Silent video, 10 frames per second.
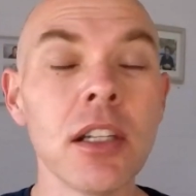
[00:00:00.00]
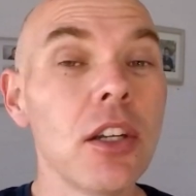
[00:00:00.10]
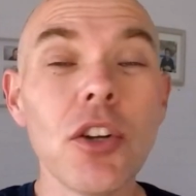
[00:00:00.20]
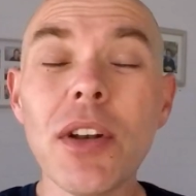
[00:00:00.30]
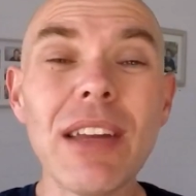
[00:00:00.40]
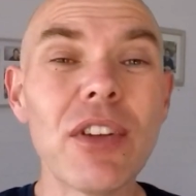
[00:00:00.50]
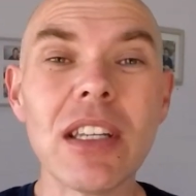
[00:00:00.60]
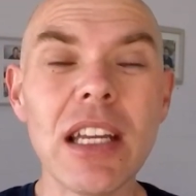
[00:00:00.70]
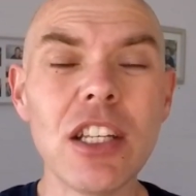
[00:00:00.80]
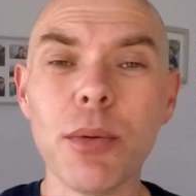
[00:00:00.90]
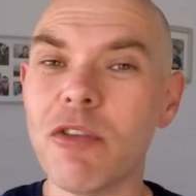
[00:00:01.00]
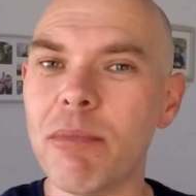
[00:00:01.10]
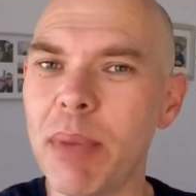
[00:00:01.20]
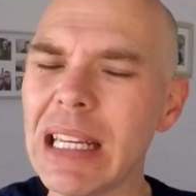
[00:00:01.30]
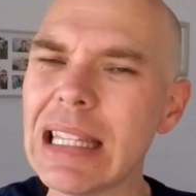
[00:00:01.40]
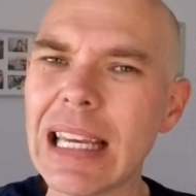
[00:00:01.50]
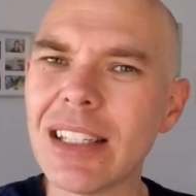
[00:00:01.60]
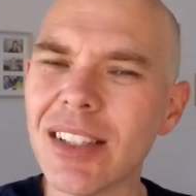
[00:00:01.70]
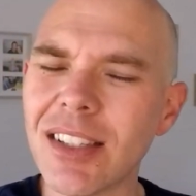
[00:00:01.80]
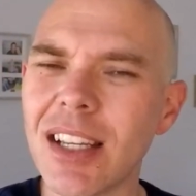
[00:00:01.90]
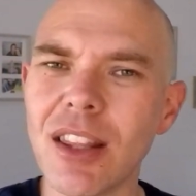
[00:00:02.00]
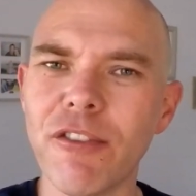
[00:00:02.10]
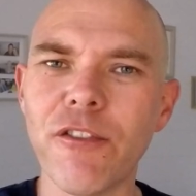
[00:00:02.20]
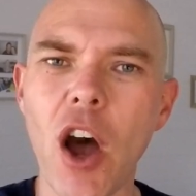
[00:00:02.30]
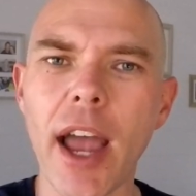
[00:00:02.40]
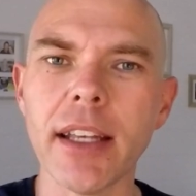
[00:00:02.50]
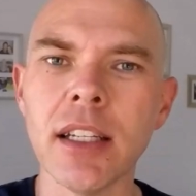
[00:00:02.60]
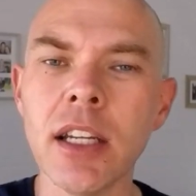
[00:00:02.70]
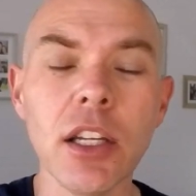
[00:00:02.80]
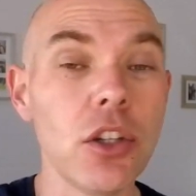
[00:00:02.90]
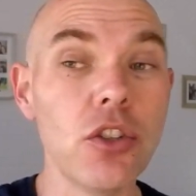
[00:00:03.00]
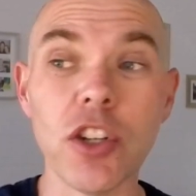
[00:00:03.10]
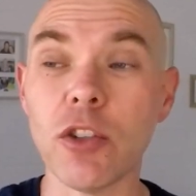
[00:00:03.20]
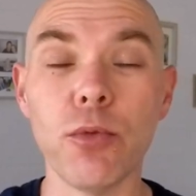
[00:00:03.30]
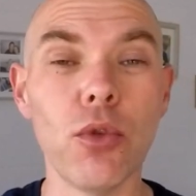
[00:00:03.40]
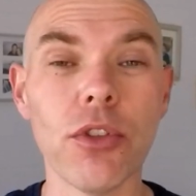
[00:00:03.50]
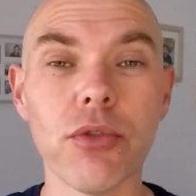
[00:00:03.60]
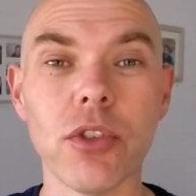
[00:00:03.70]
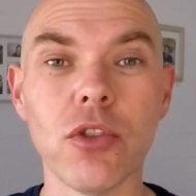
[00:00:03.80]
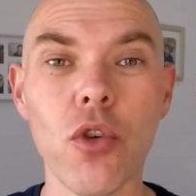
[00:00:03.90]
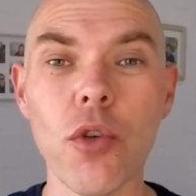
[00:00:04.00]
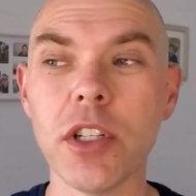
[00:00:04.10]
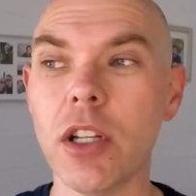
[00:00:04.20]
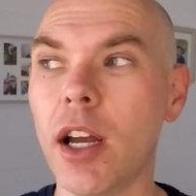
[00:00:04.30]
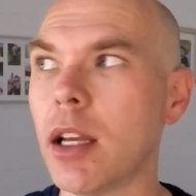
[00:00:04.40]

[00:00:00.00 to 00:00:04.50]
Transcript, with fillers: You don't even need to have been there to see the fight. You just walk through the door and you're like,